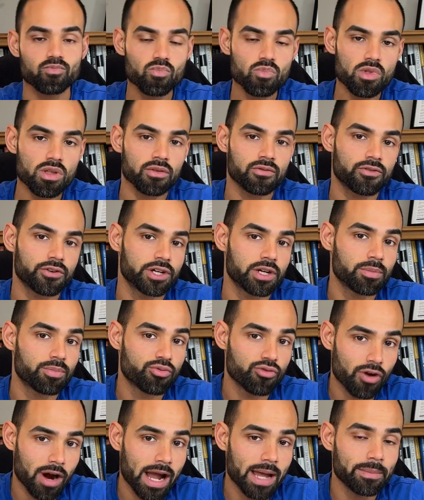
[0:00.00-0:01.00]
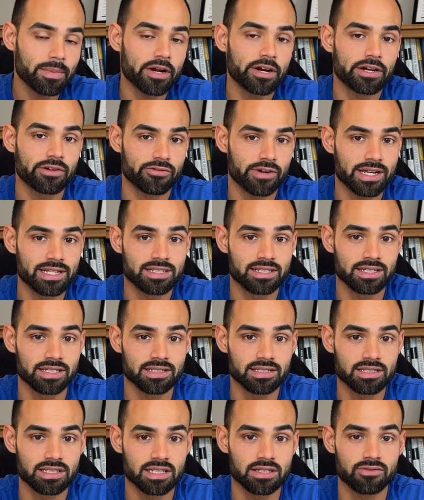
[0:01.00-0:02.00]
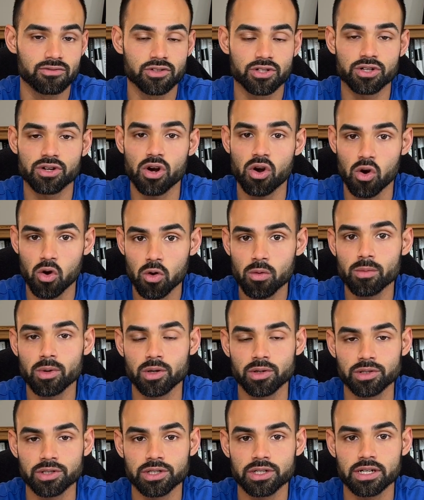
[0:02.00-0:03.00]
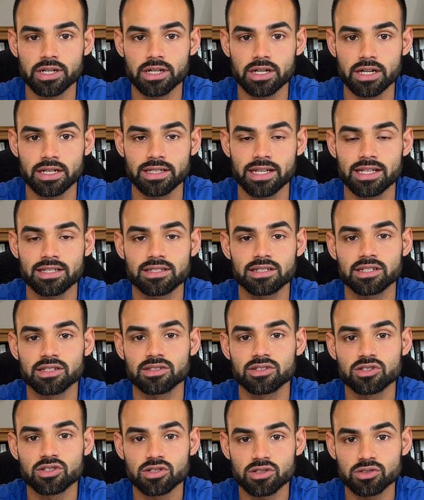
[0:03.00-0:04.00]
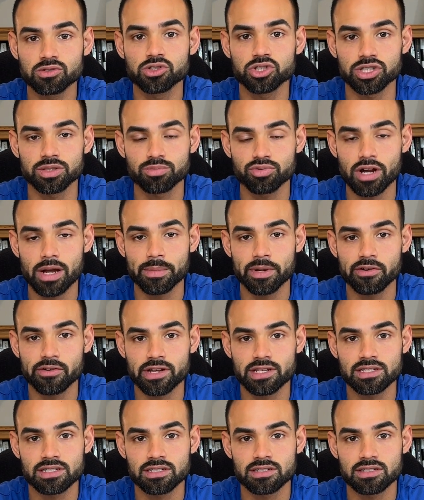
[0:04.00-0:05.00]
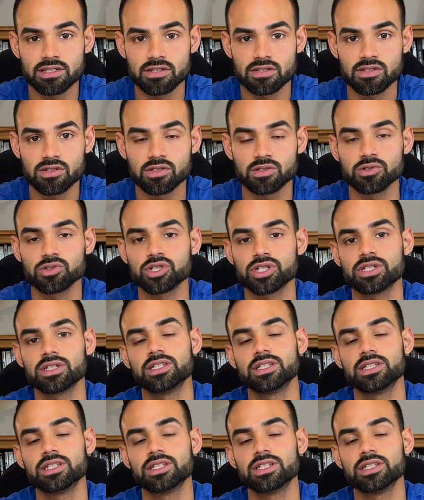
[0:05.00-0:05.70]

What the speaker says: for your primary residence if you're a homeowner, and that's an exclusion, primary residence exclusion.